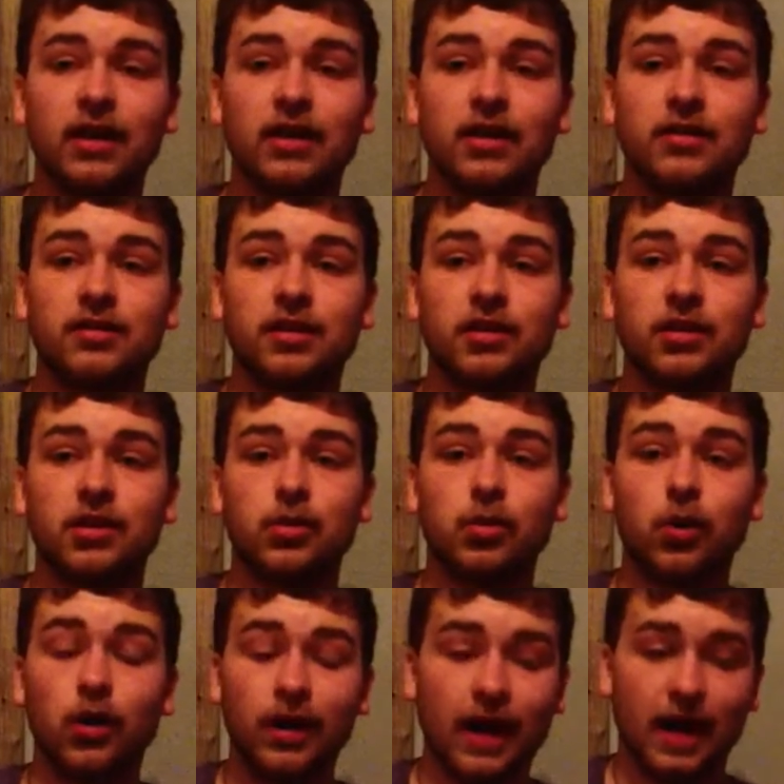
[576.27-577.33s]
so you
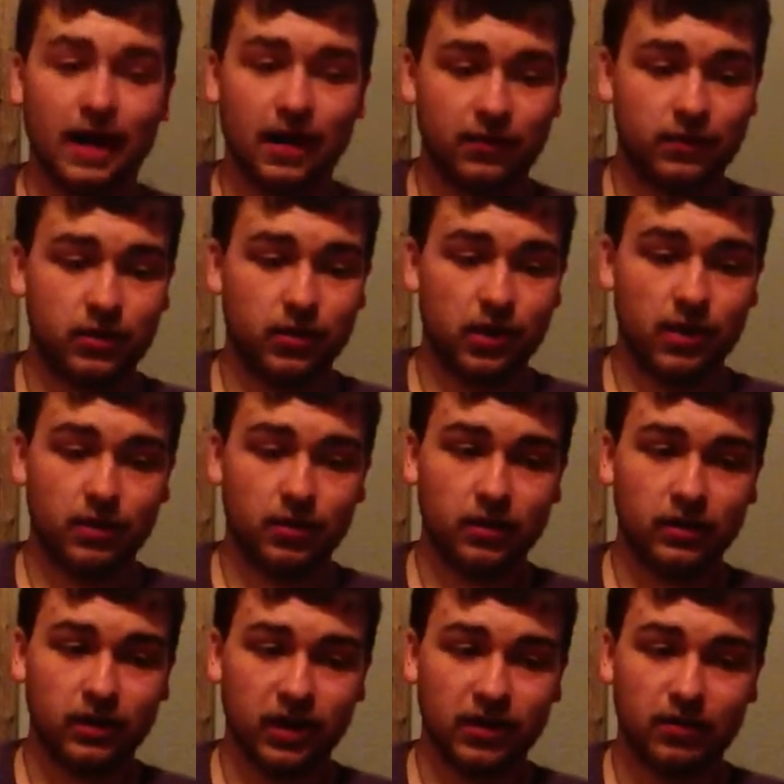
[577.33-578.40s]
would have to
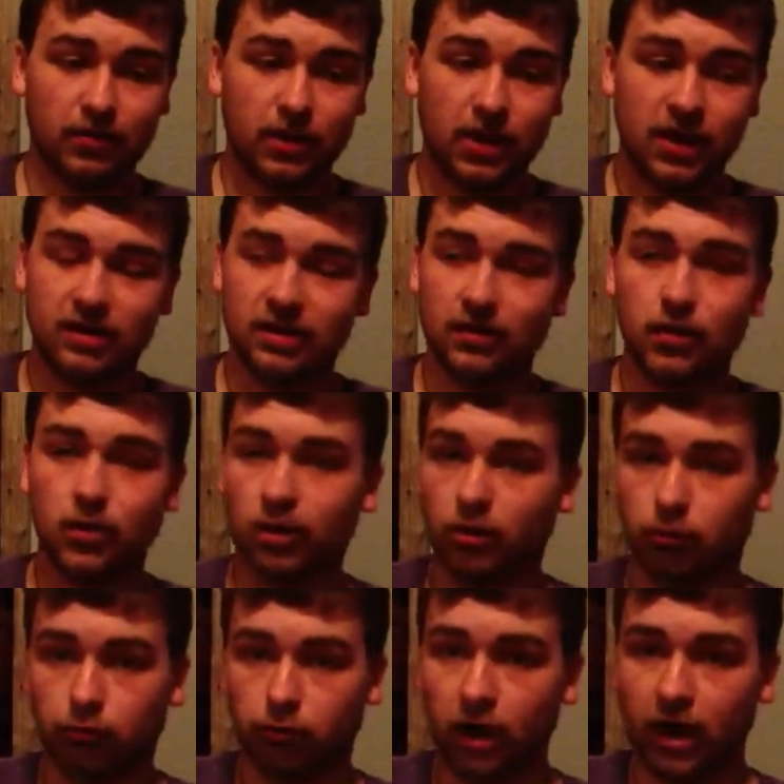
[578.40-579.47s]
upgrade the FPS if you want
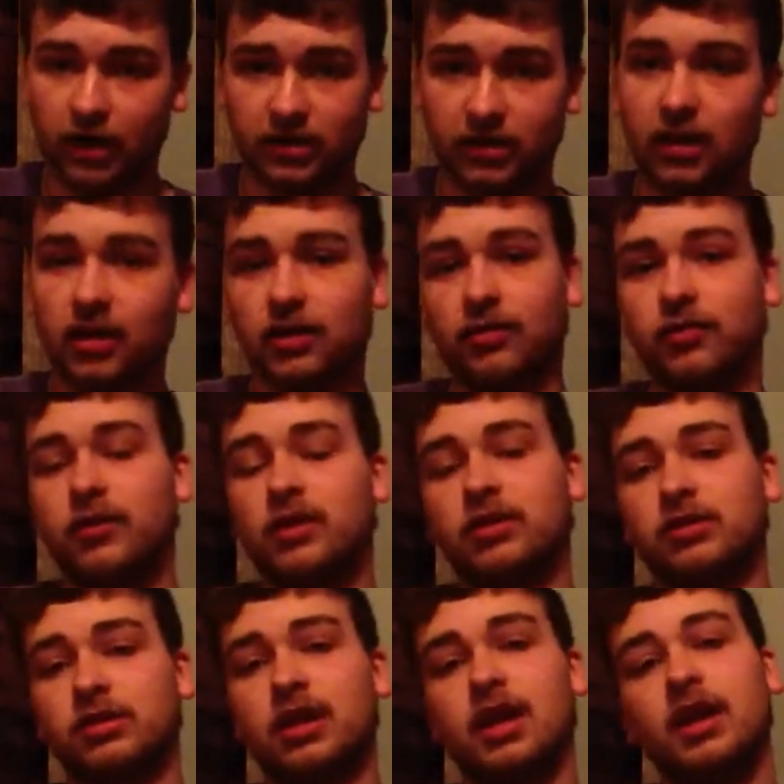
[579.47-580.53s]
a rock-solid
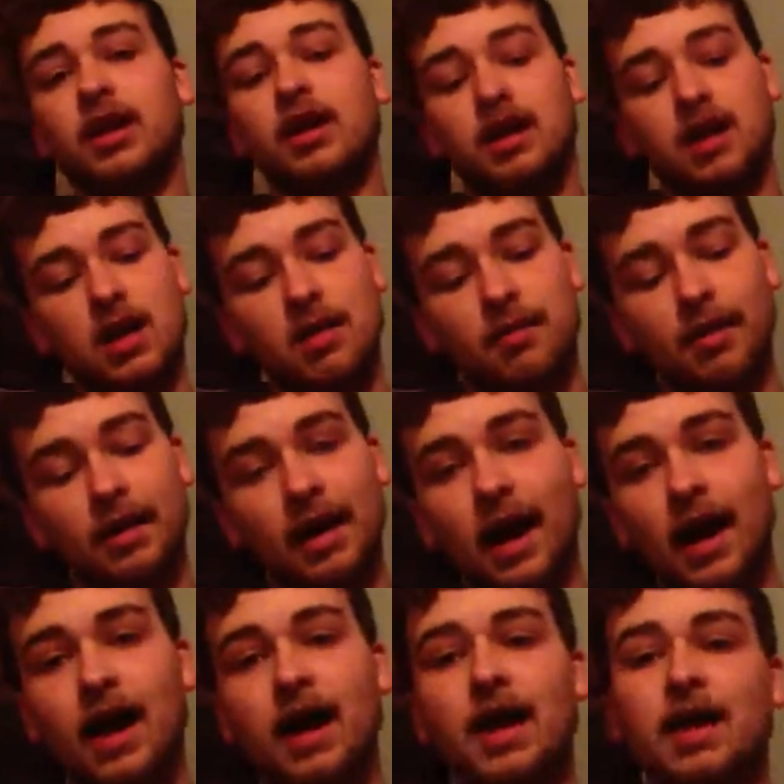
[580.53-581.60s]
field gun, but
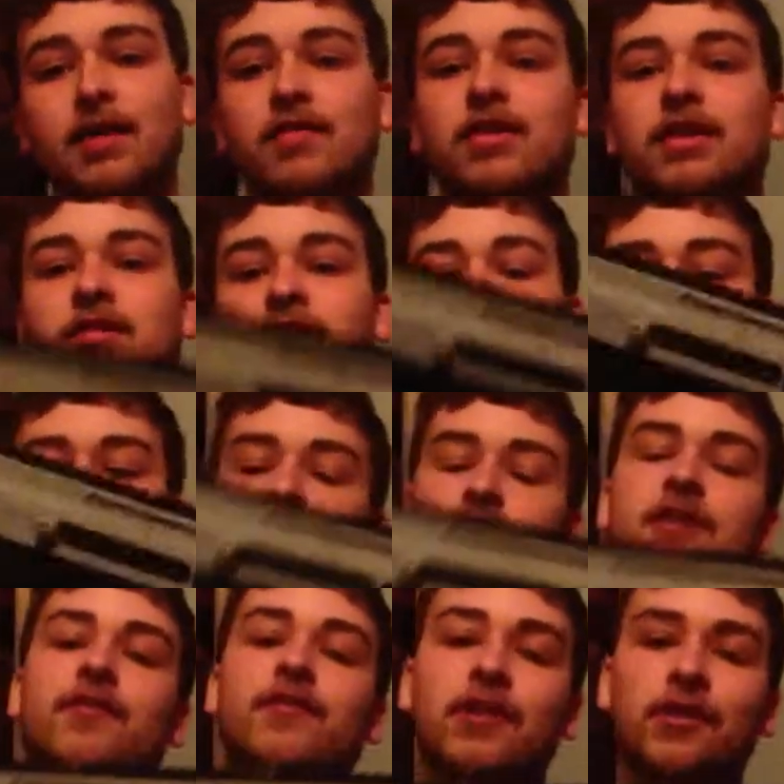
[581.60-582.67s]
I have this at
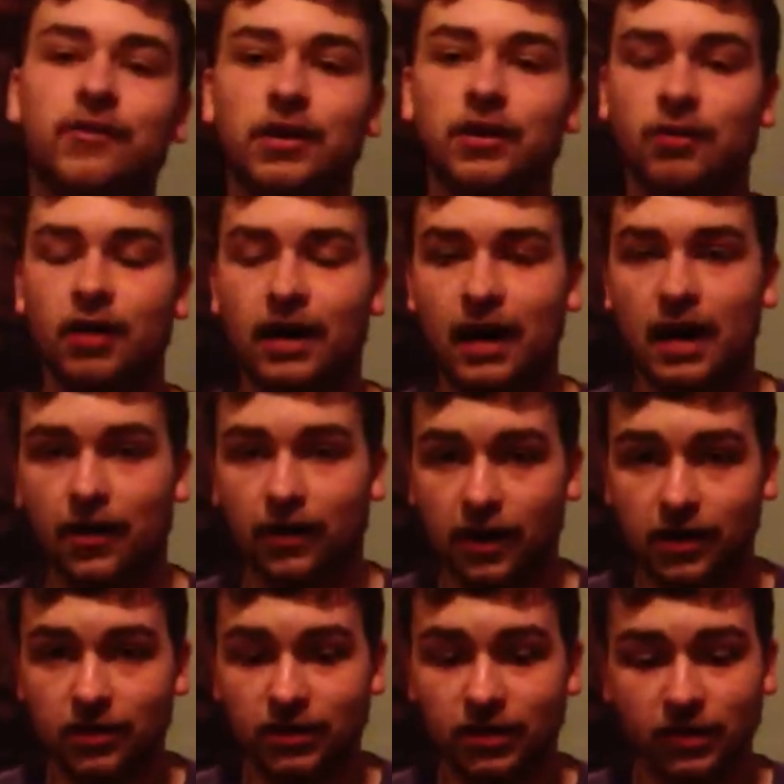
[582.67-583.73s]
350 right now, and I
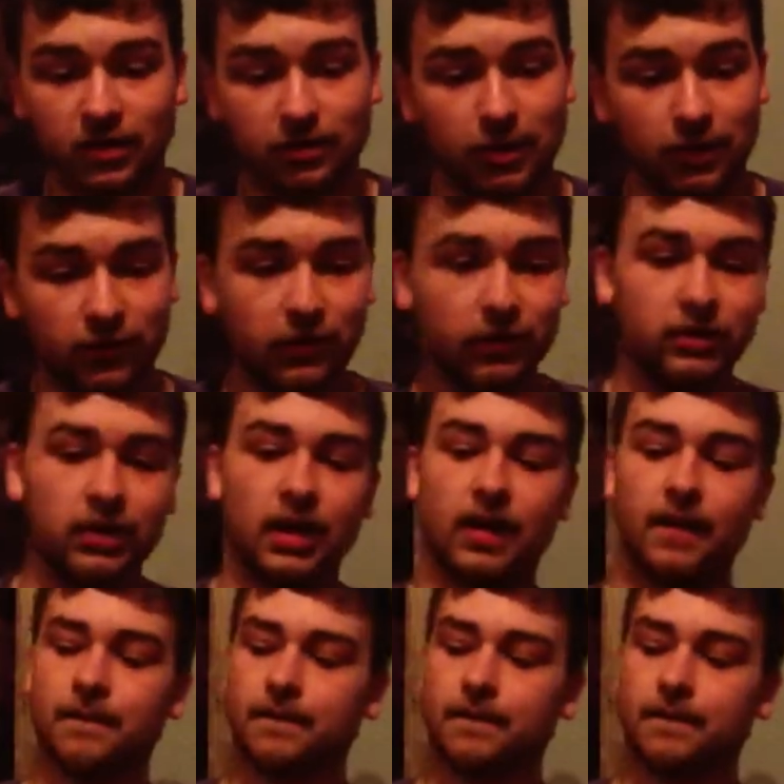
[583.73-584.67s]
use this as my field gun.